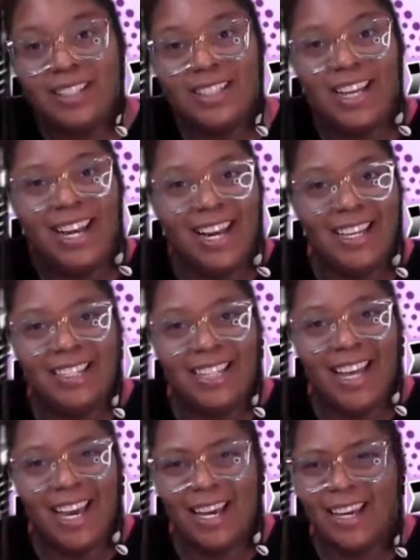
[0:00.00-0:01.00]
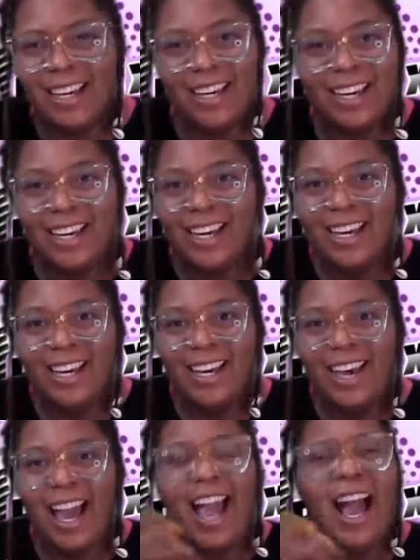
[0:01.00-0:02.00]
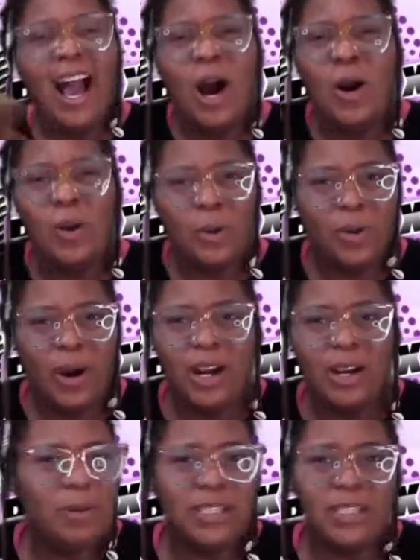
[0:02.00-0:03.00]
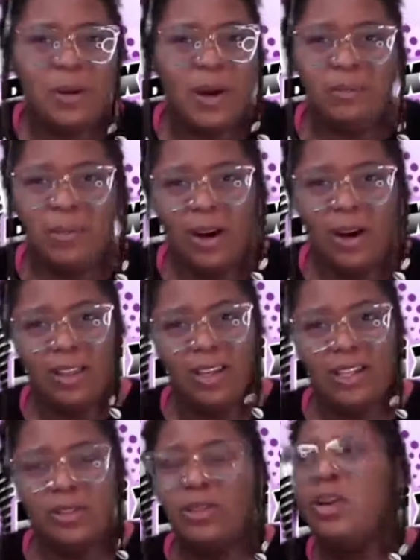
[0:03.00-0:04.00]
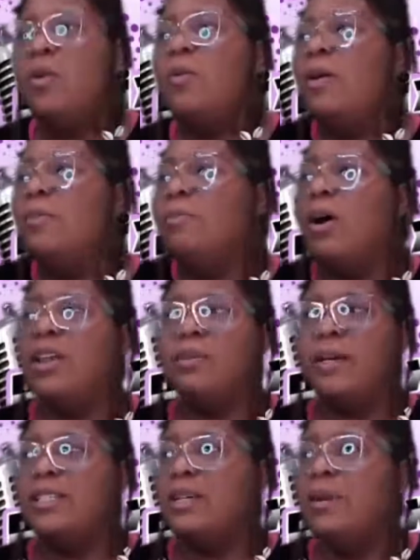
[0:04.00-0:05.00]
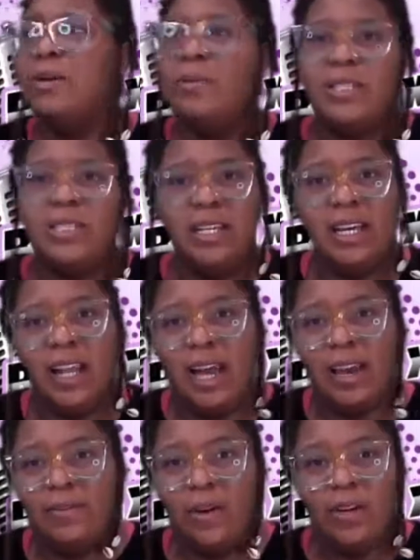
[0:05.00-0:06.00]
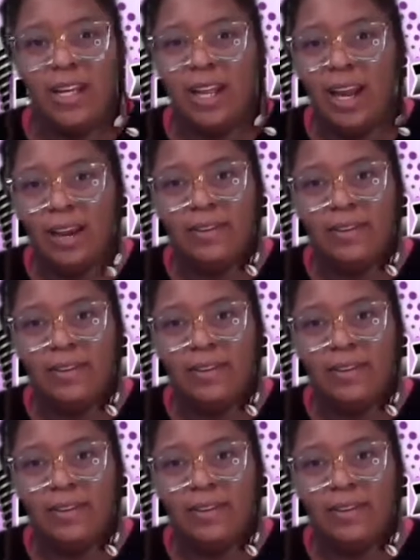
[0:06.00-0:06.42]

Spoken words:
It's like, how are we so unbothered? You're so unbothered by something that wasn't in your life all your life.